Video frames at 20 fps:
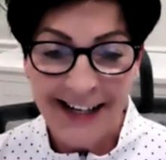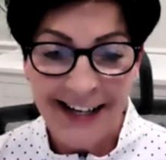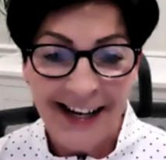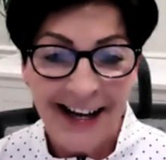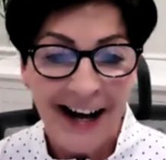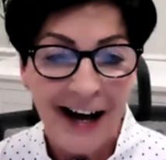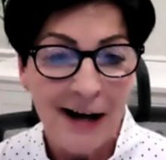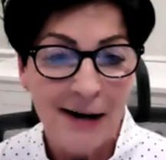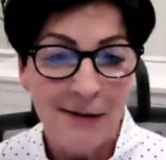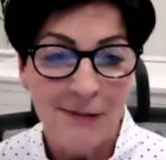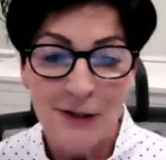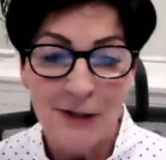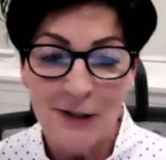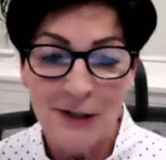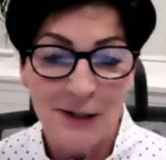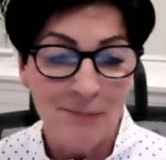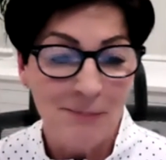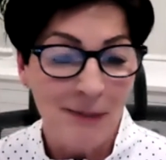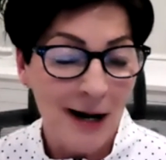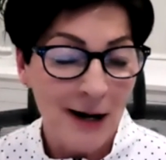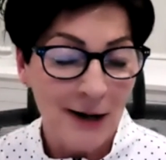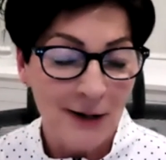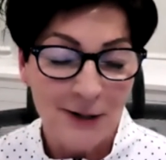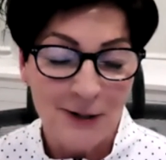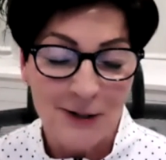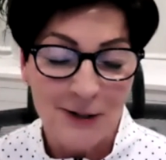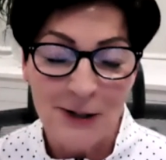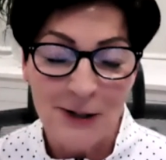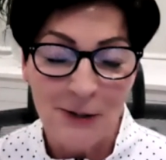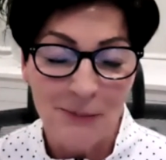I just admire her
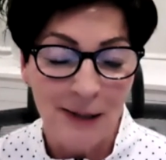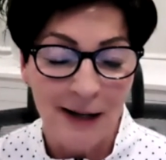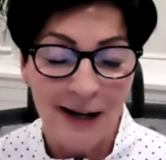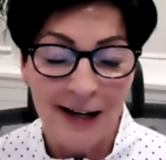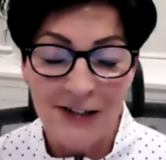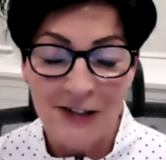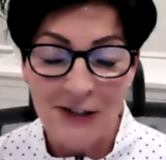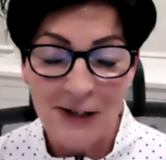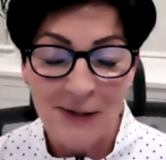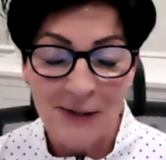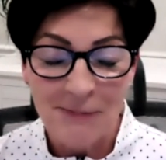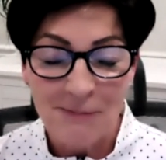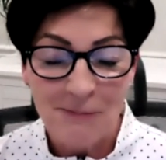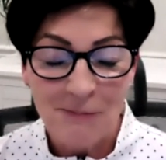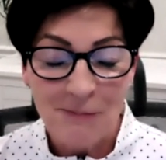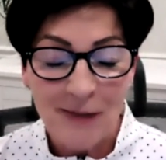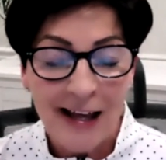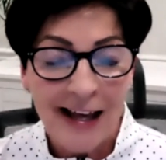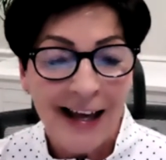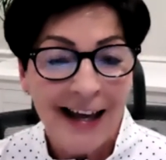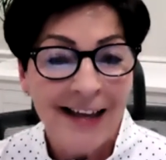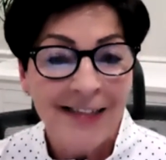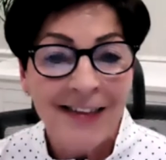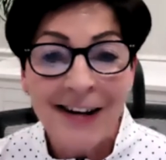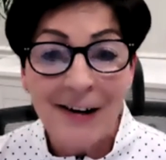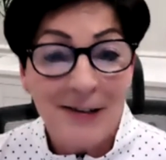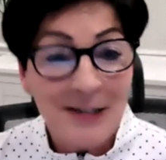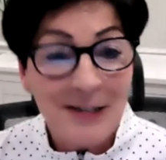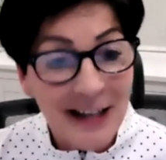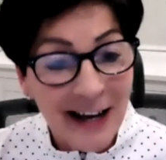so much. And then
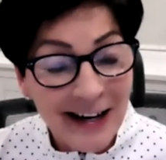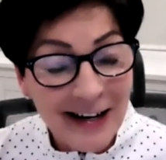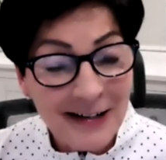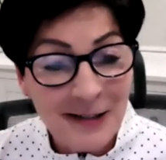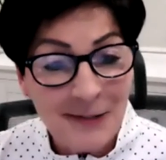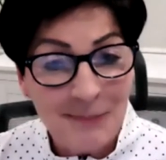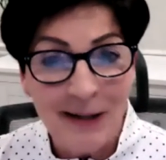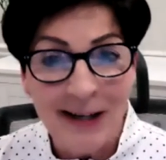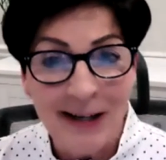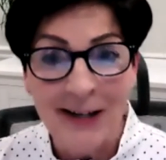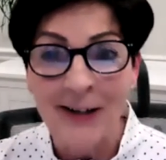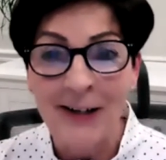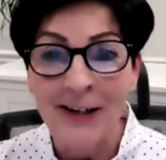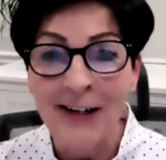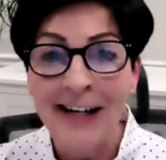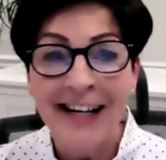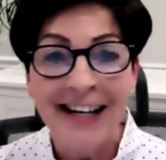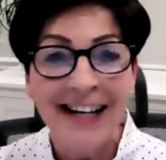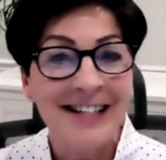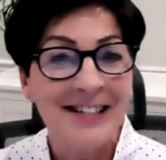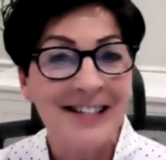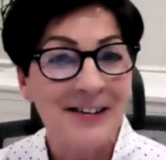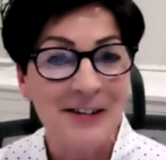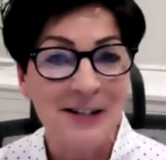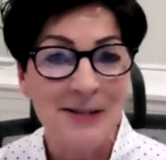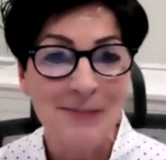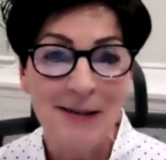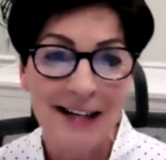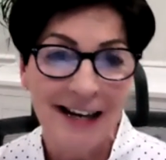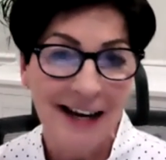our second speaker is going
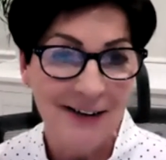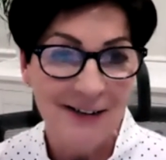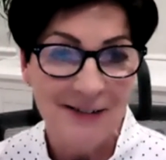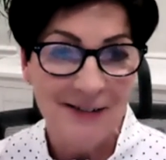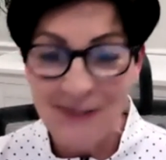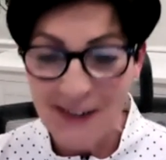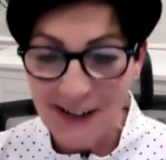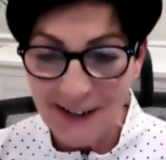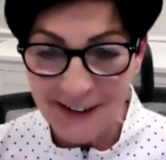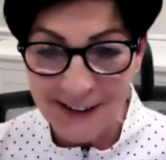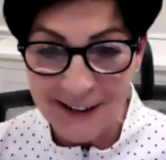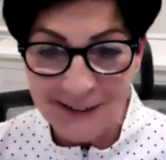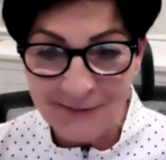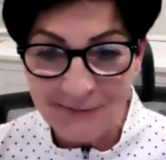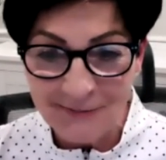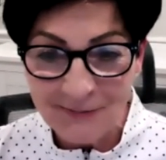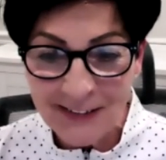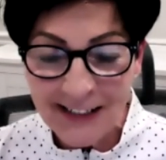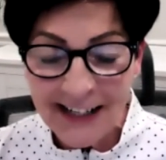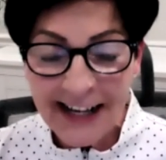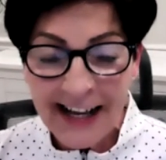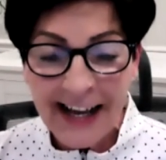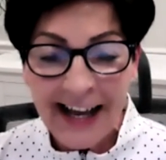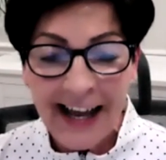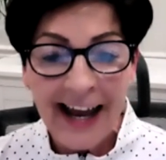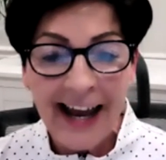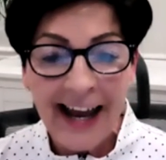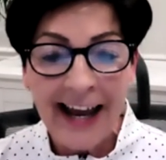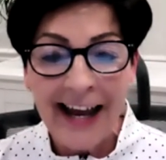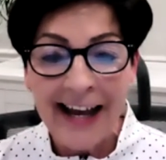to be Karen Farrell.
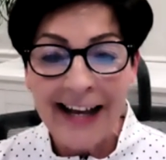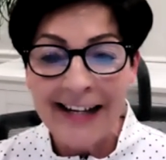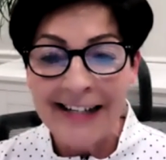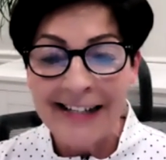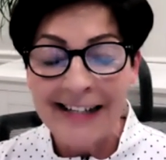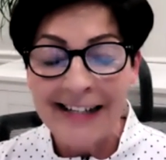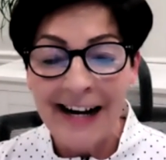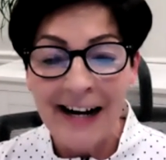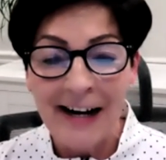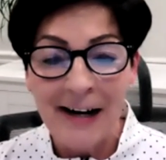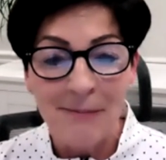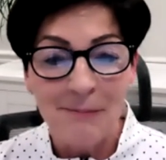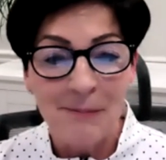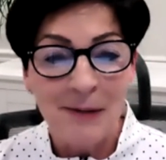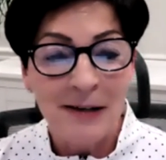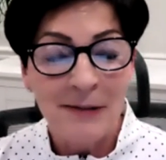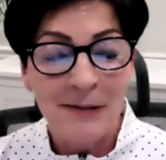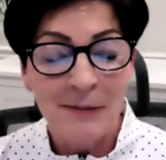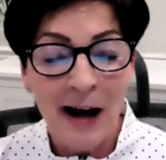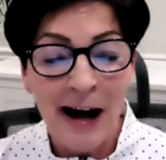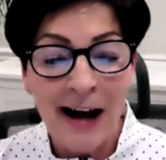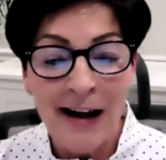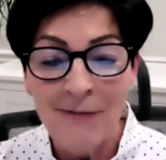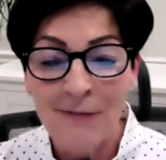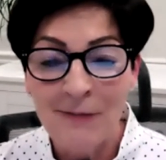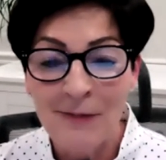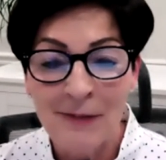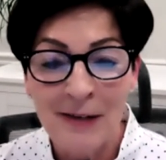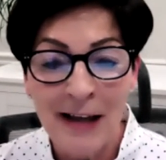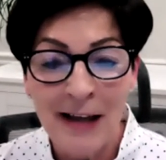And
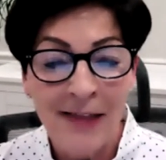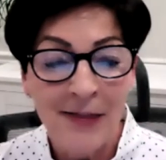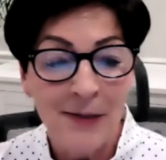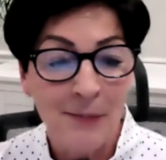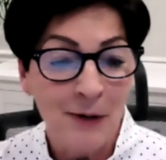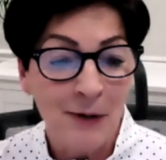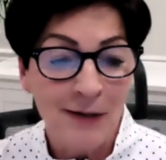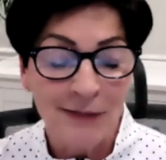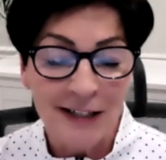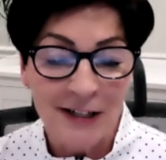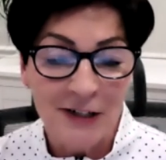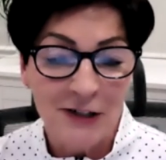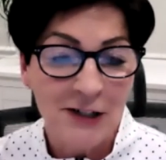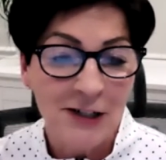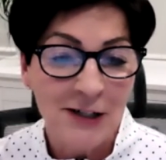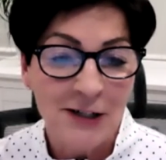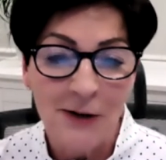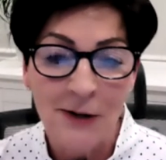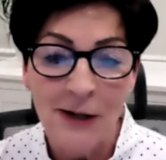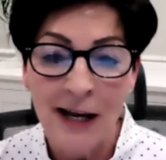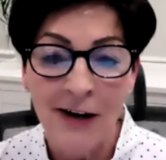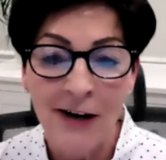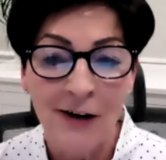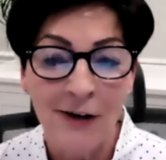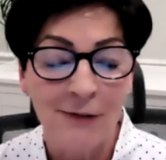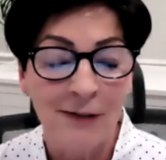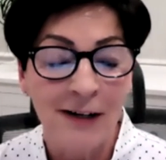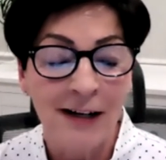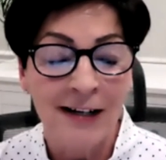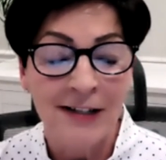I've had the privilege to know
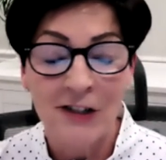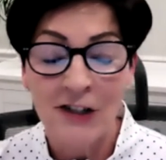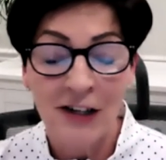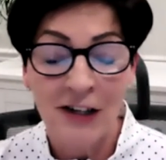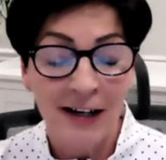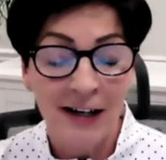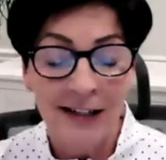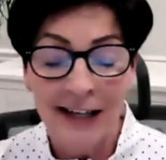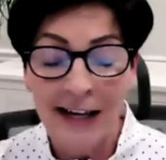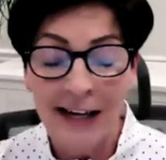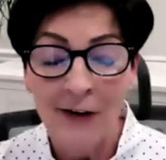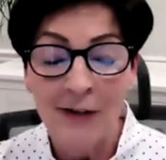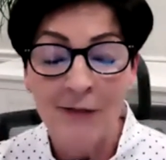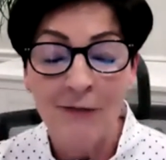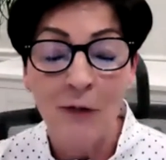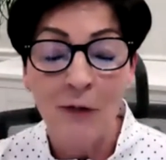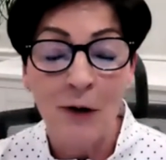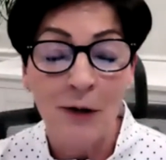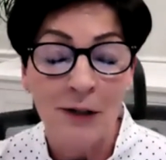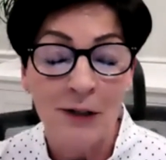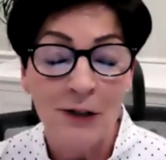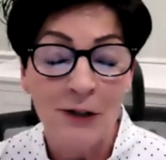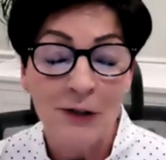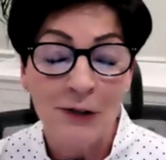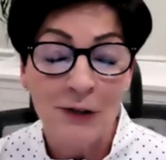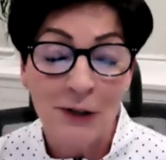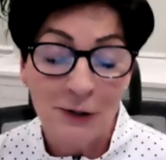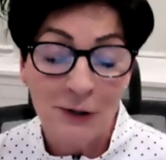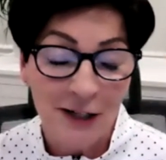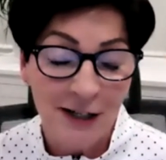Karen for
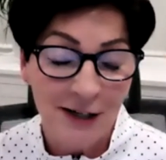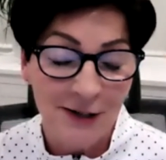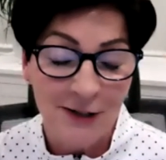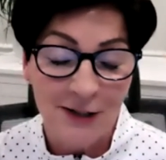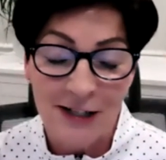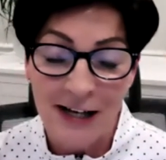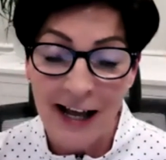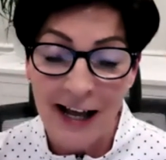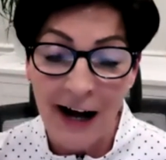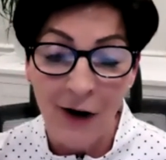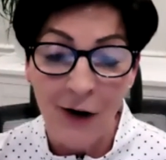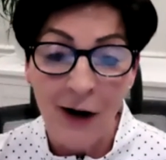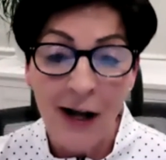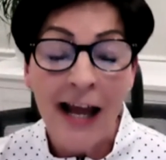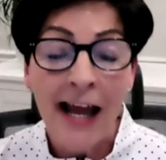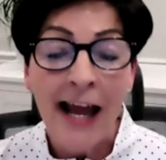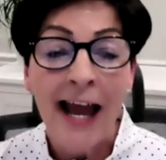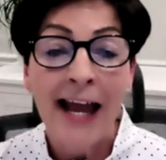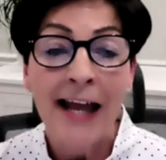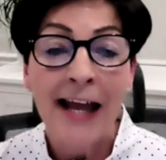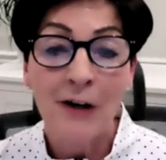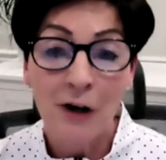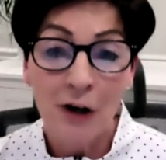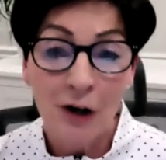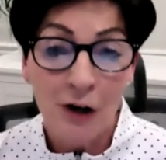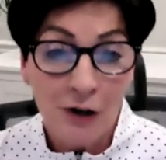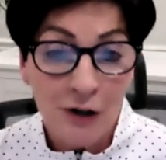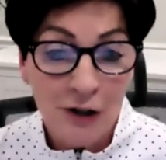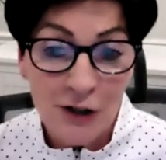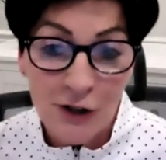2 years now. And
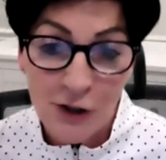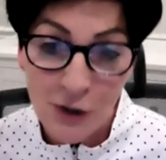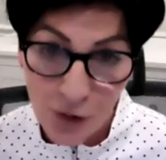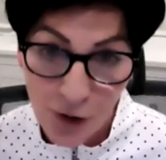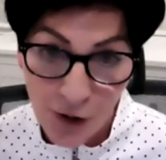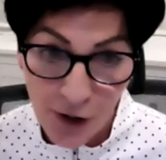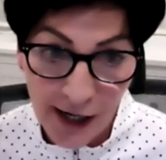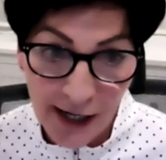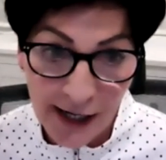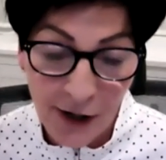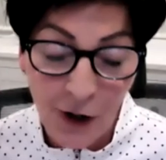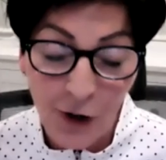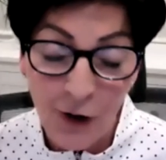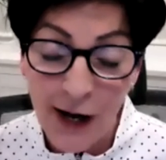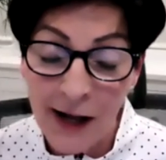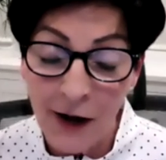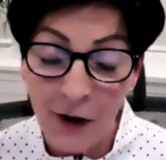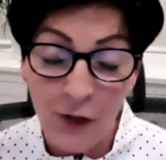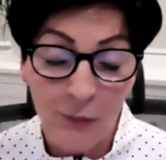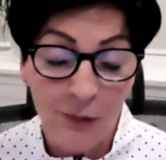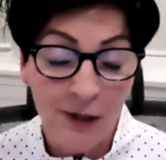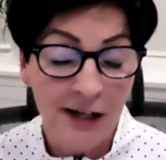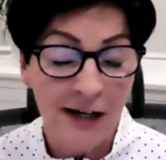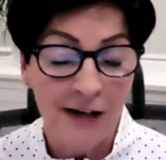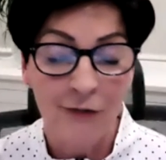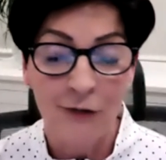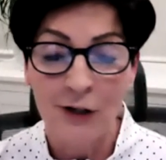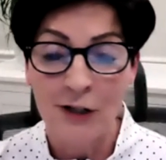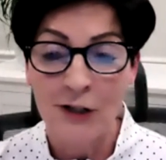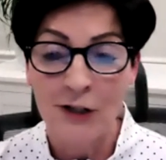her story, her health
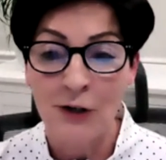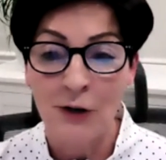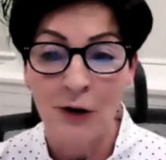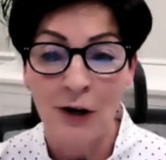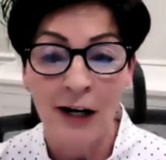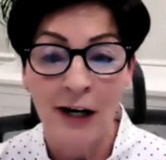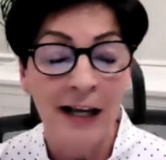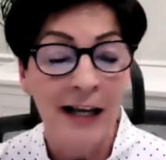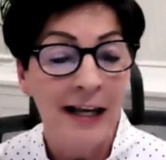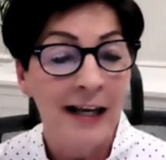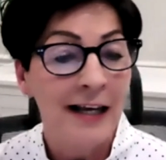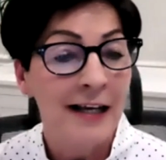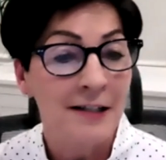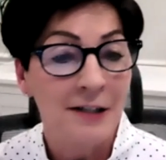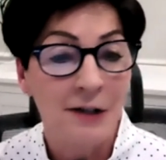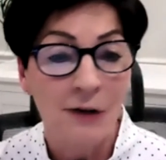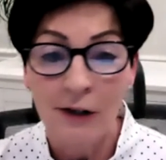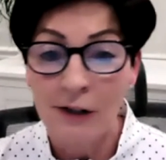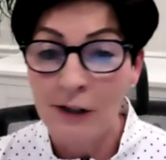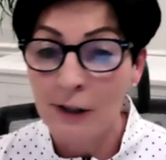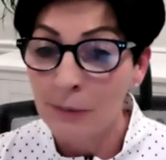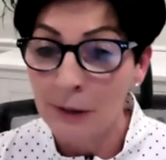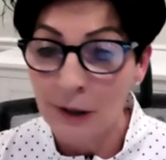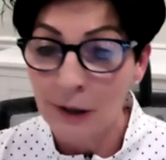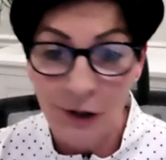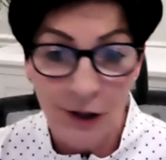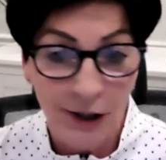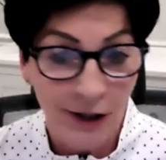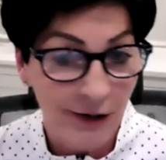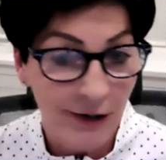recovery story, is going to blow
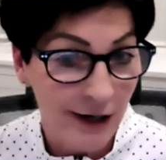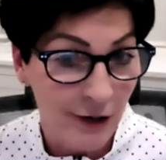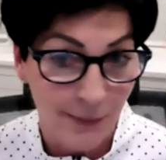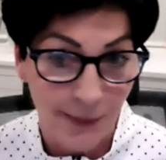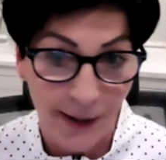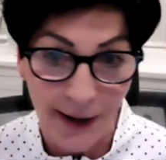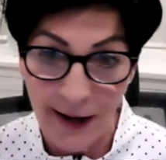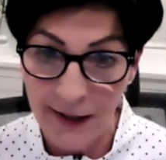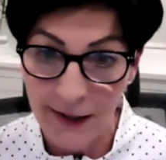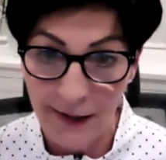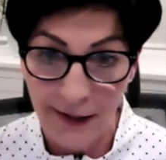your hair back.